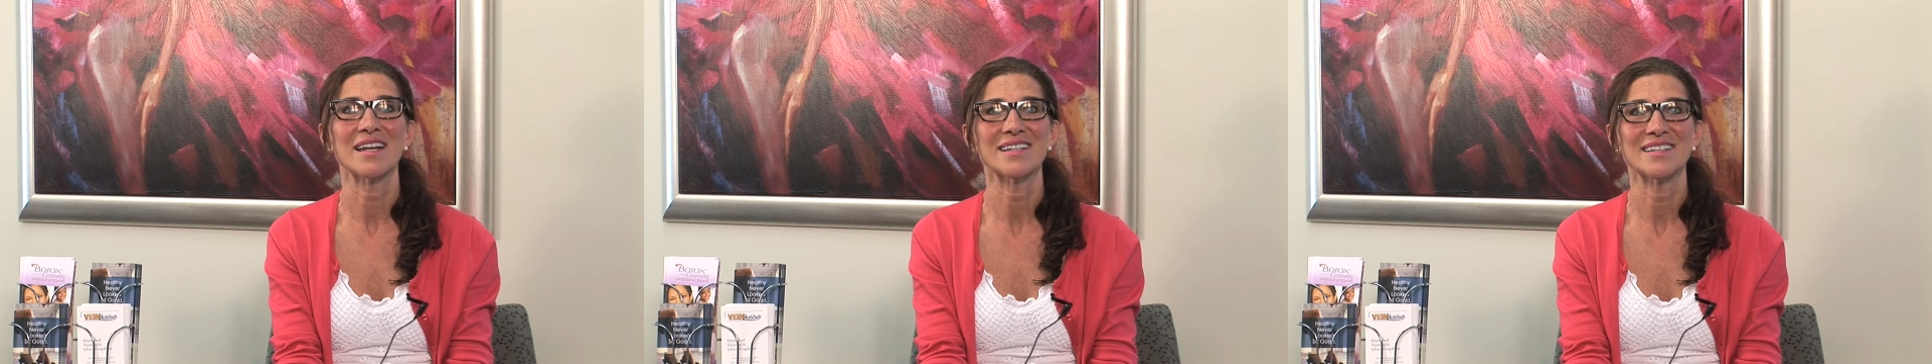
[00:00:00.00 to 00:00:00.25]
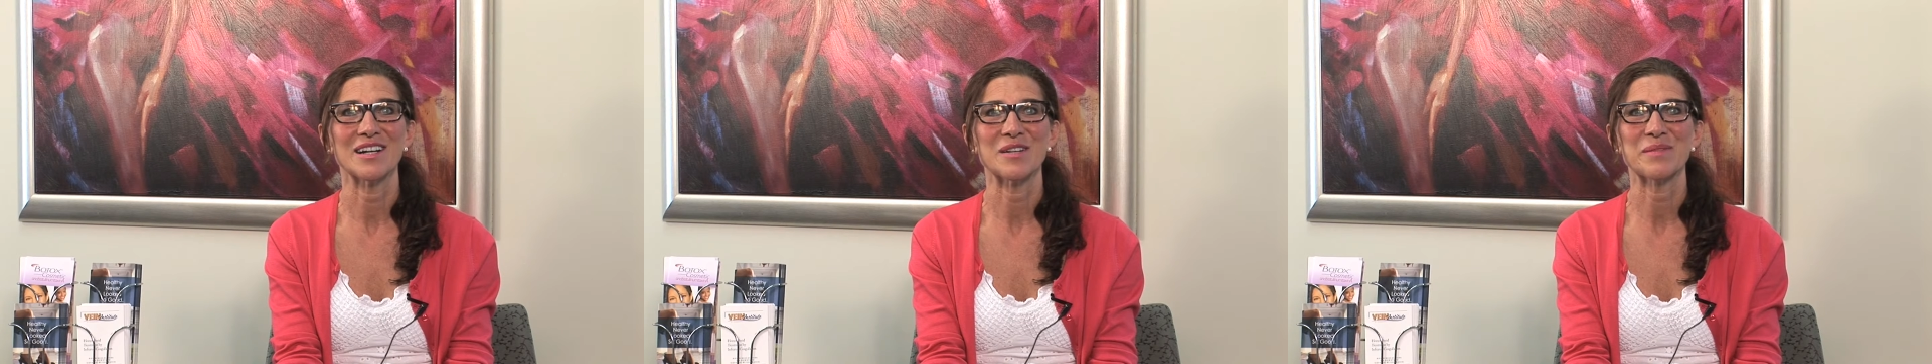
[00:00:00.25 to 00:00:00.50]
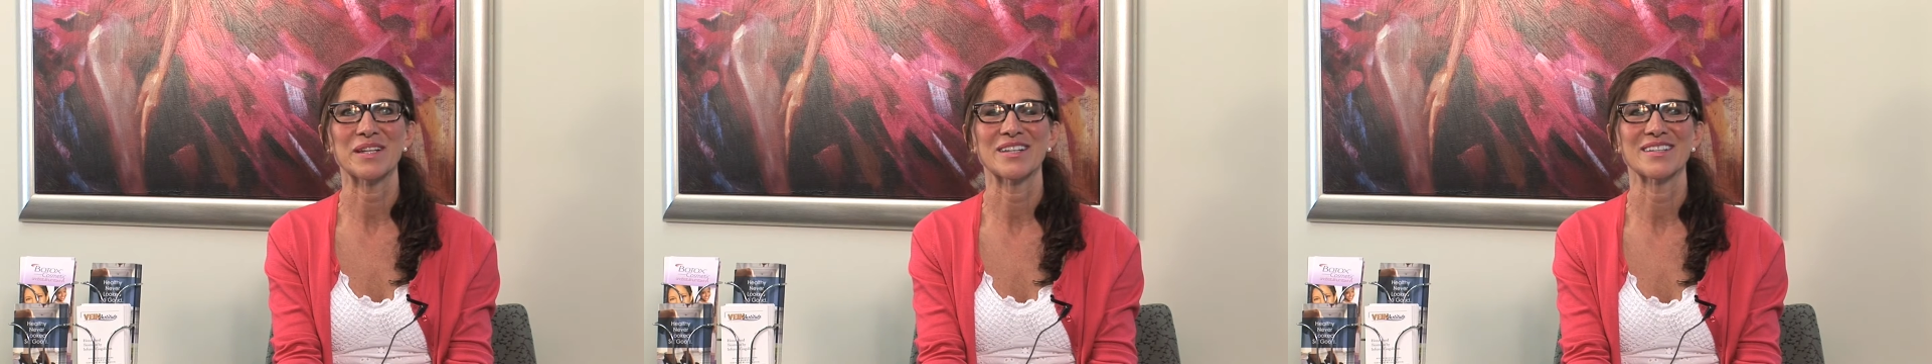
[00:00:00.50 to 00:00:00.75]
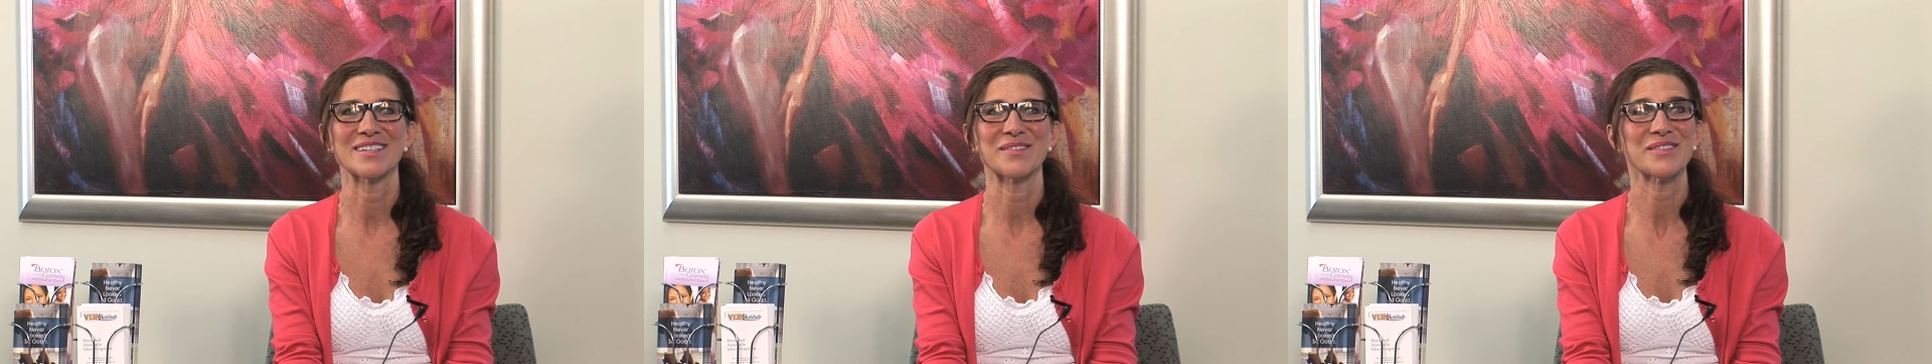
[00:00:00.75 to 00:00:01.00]
it done
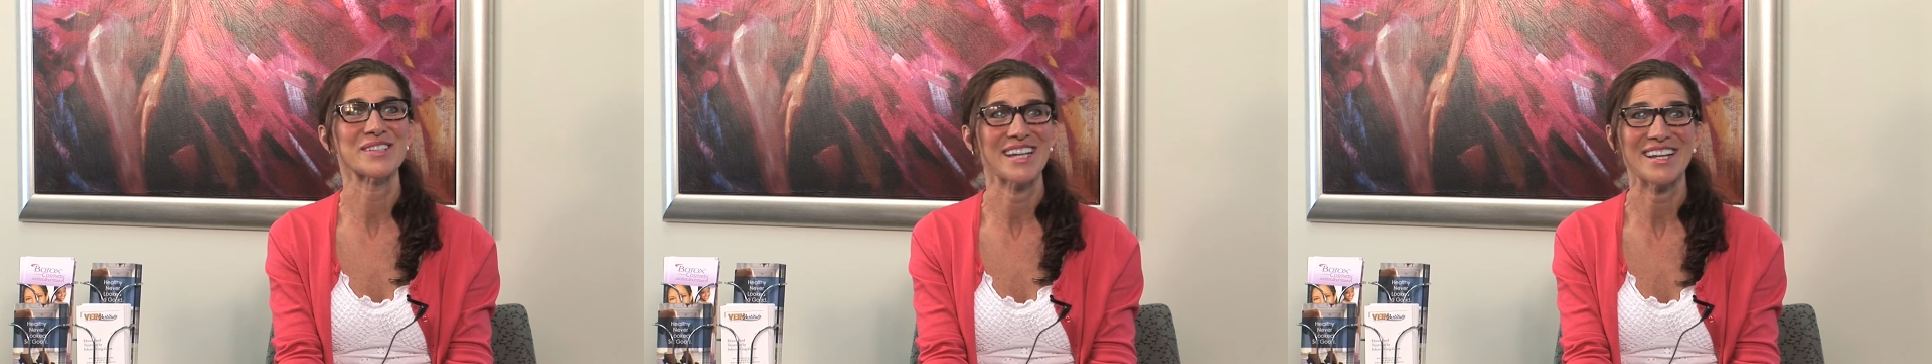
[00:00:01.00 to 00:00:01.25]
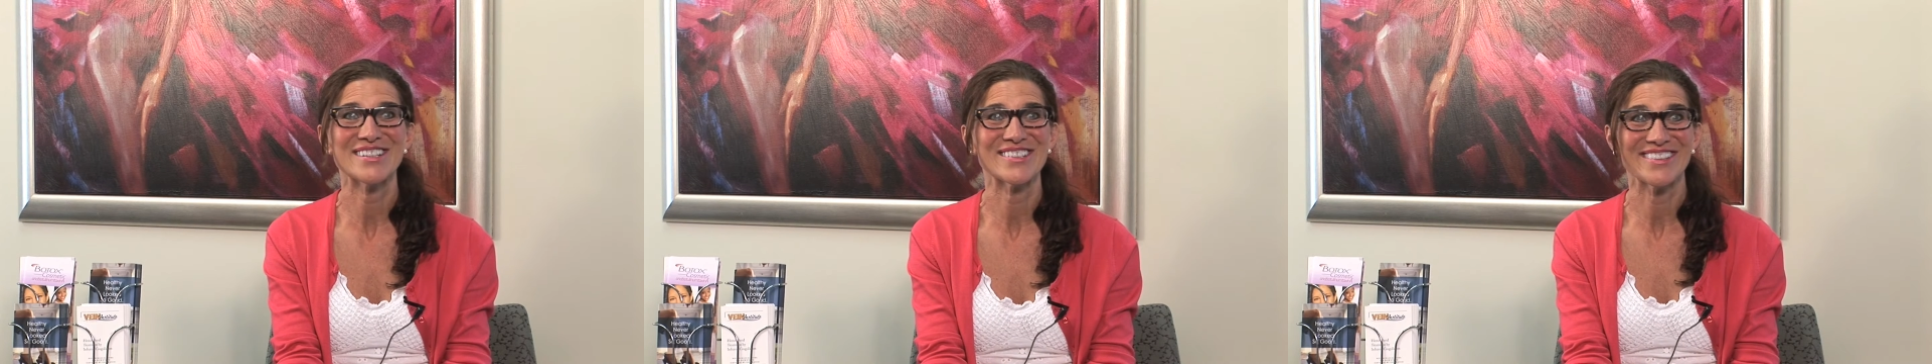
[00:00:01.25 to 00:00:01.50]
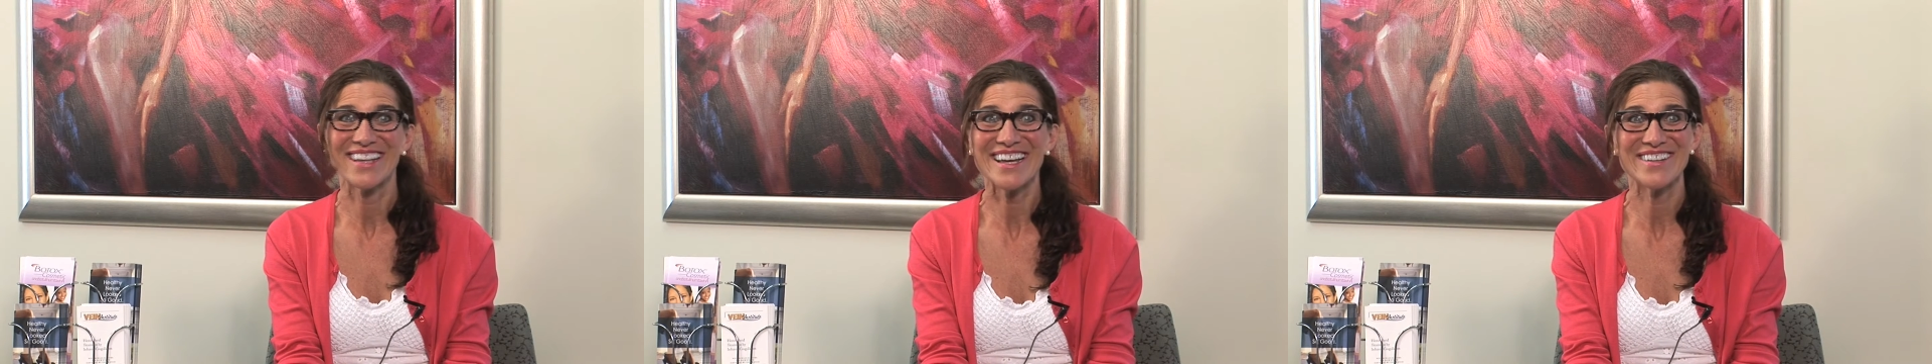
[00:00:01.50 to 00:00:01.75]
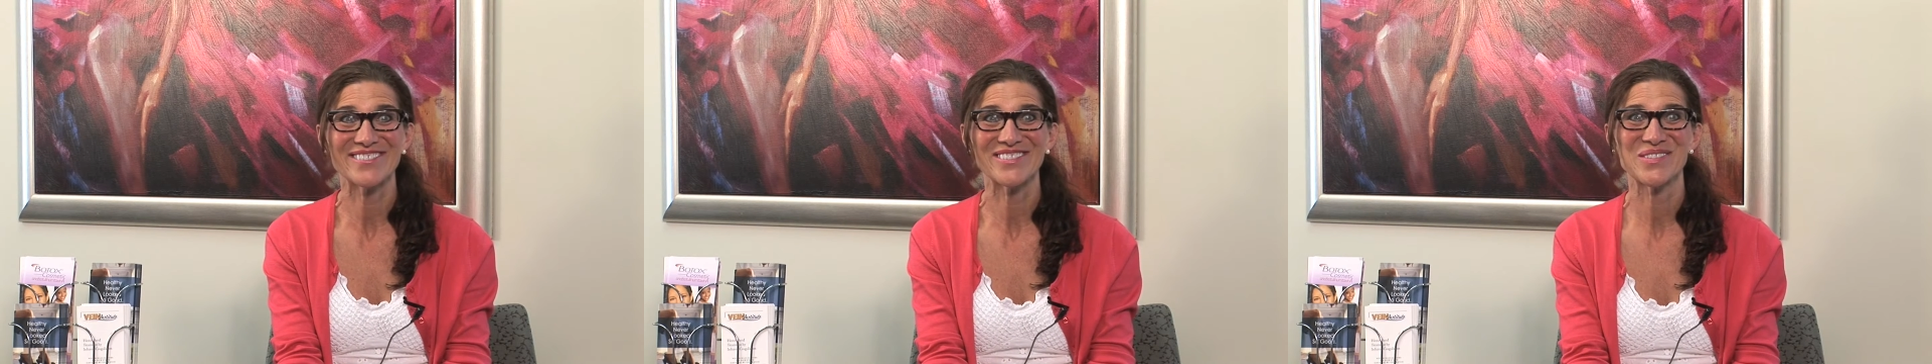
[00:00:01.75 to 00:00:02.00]
because it will change your
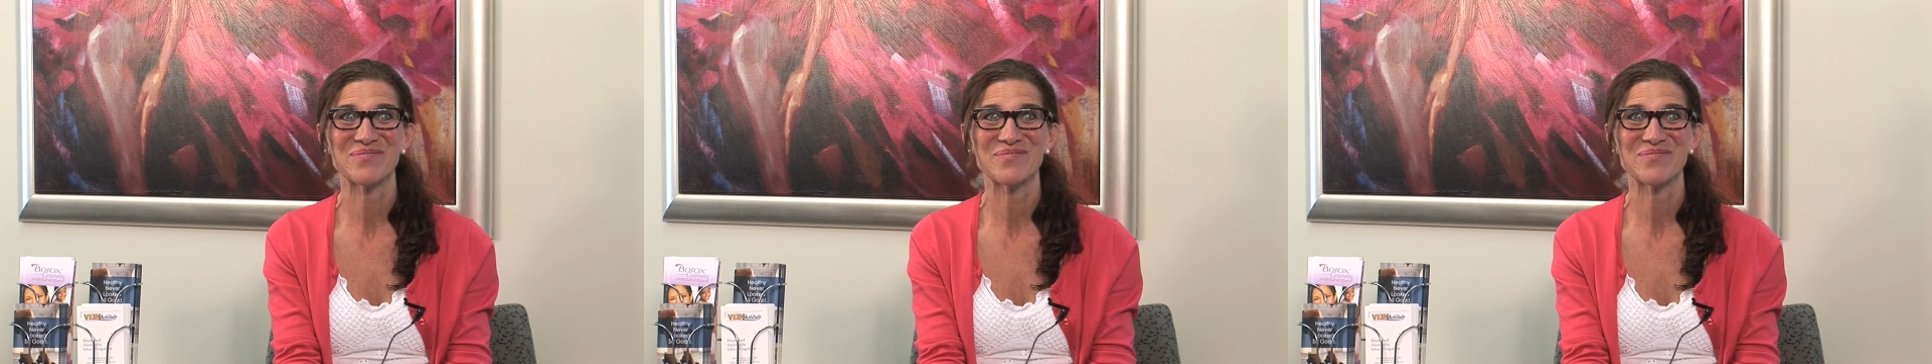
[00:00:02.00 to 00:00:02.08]
life.